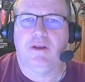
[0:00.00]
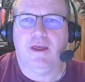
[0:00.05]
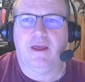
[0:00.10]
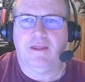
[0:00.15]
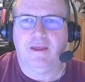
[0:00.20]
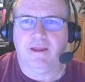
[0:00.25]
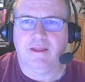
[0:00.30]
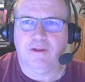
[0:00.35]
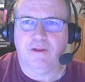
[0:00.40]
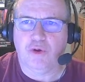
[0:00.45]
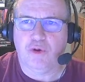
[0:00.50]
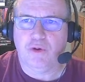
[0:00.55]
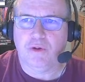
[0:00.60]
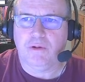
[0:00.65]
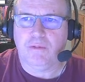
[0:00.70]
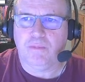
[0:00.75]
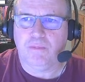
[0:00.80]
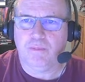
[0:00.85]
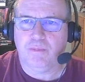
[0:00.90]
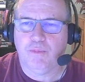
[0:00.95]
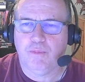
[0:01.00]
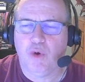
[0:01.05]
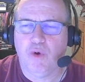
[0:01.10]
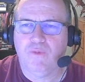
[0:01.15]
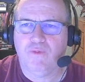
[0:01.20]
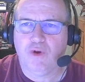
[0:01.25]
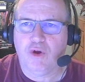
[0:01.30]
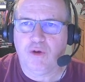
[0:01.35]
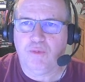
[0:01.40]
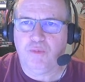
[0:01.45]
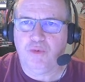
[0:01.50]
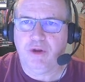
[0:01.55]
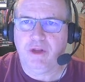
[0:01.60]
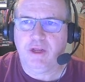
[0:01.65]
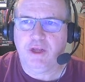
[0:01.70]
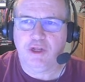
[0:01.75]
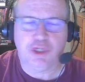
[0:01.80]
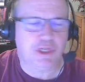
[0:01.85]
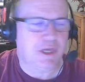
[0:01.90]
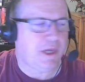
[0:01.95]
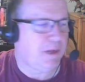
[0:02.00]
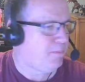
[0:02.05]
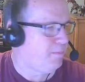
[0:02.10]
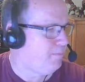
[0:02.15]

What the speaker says: I think they're going in overall pretty good shape.